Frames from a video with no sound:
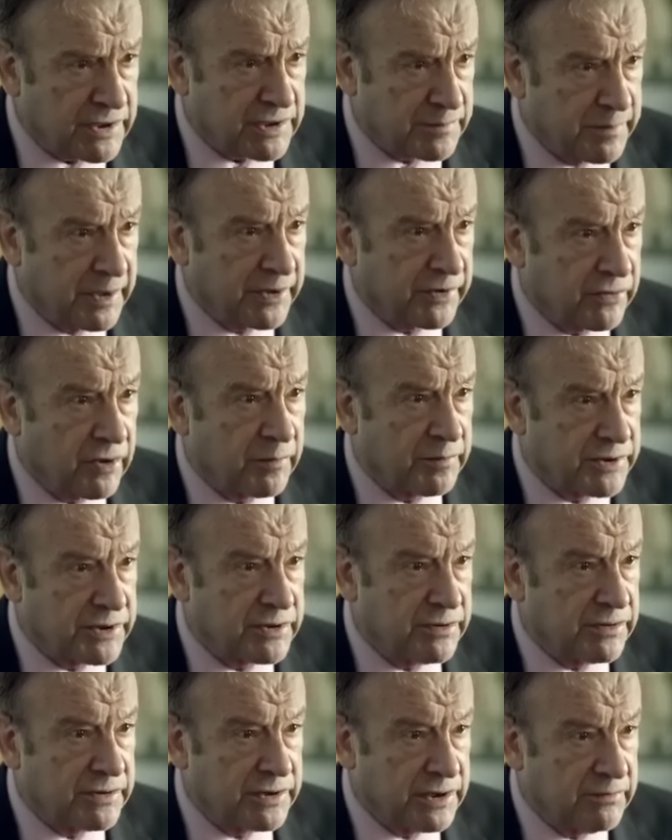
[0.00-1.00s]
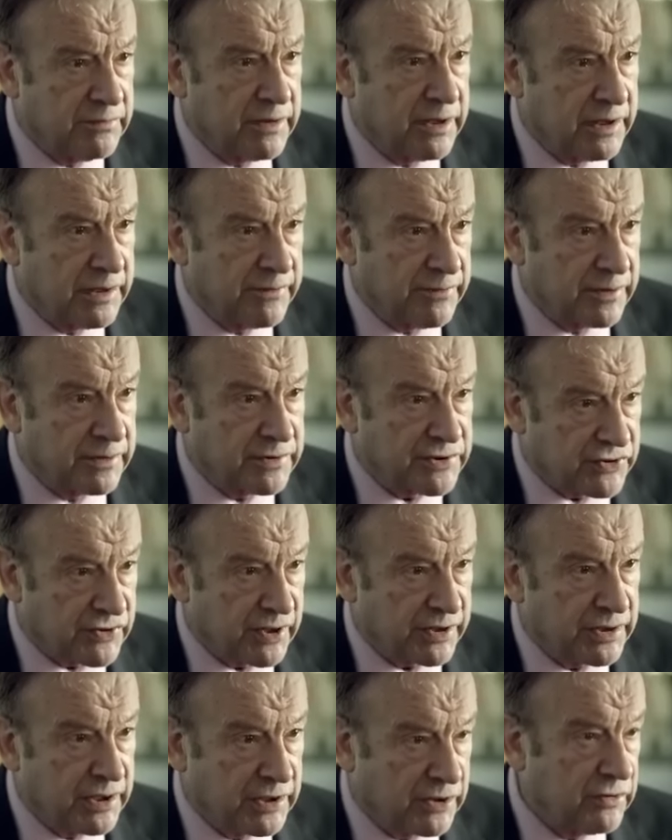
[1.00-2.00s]
much better opportunity, really, for
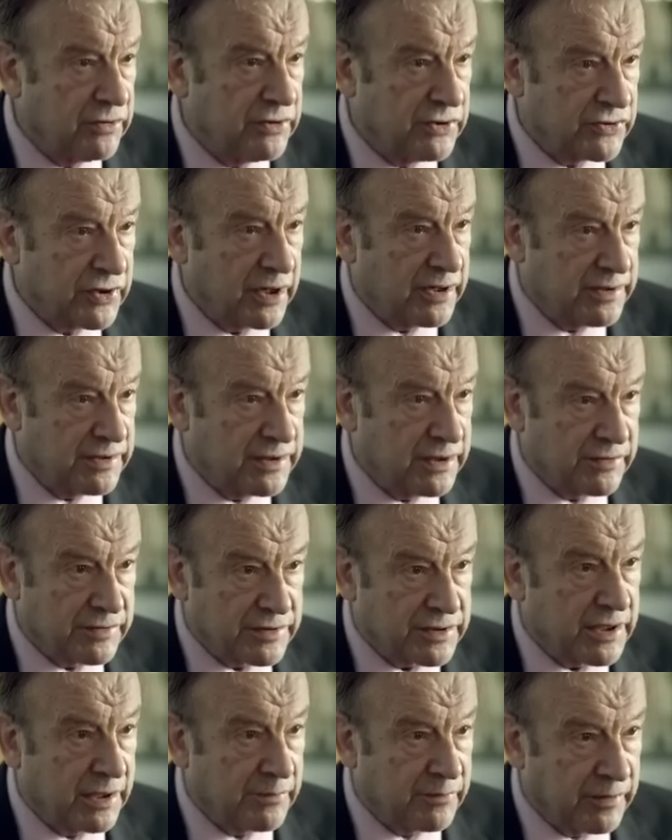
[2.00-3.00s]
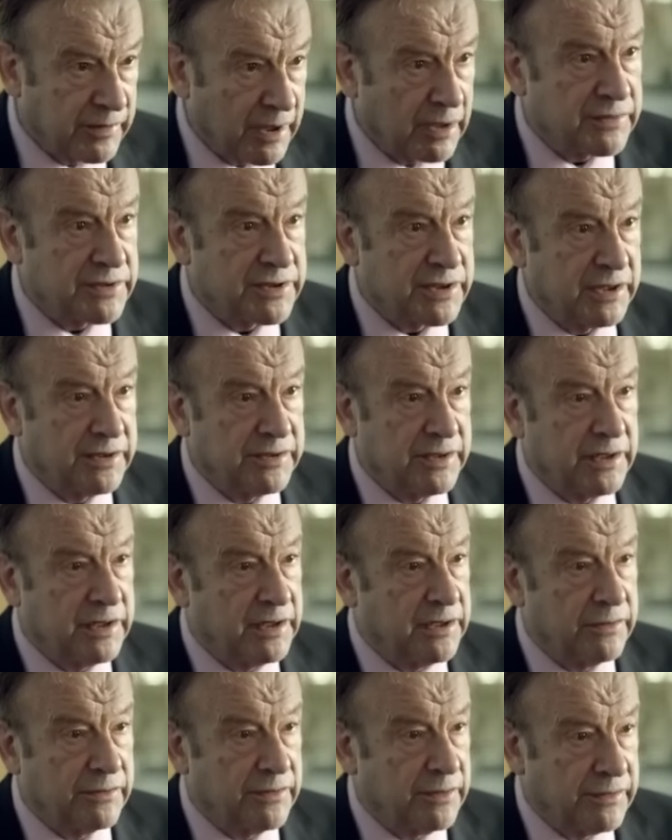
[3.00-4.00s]
striking good trade deals if we're outside the
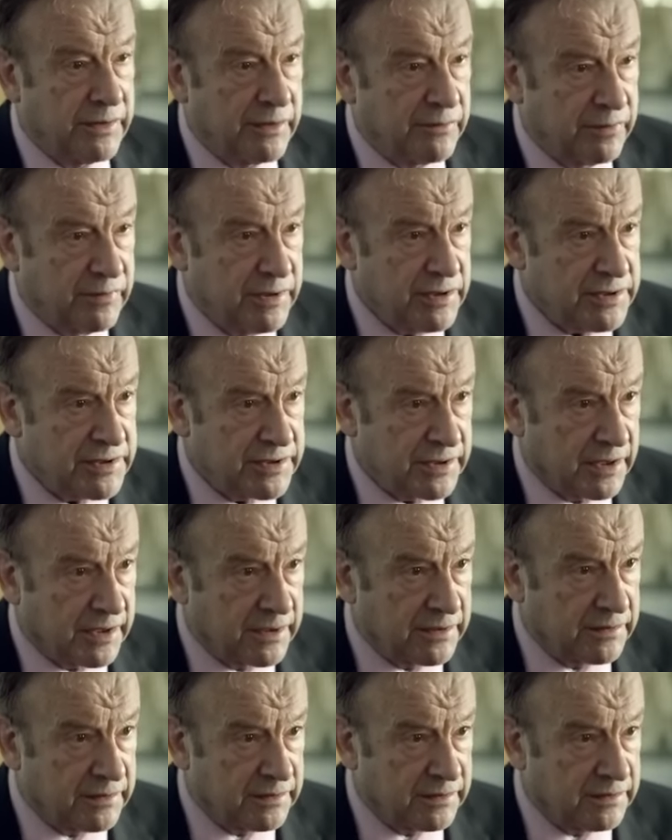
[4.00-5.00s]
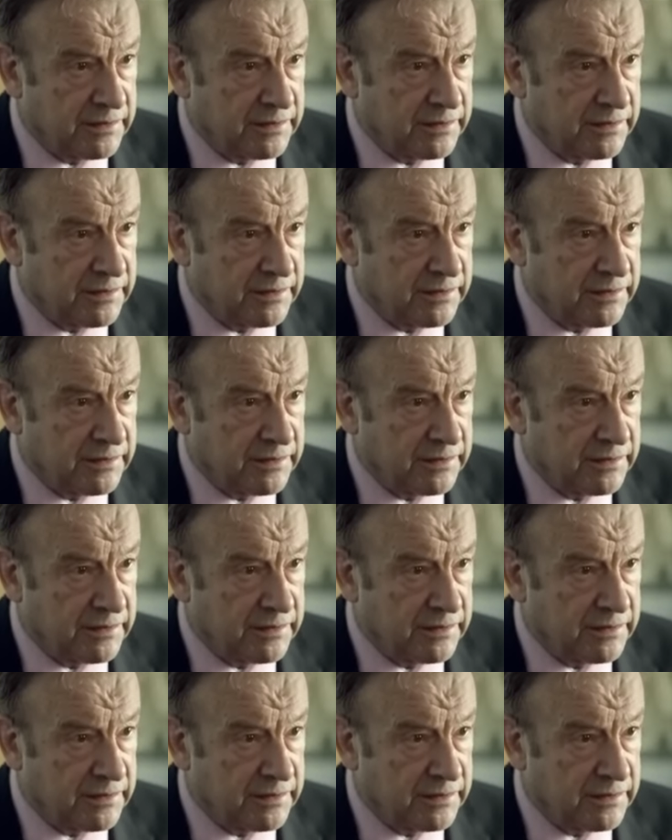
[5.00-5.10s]
EU than if we're inside.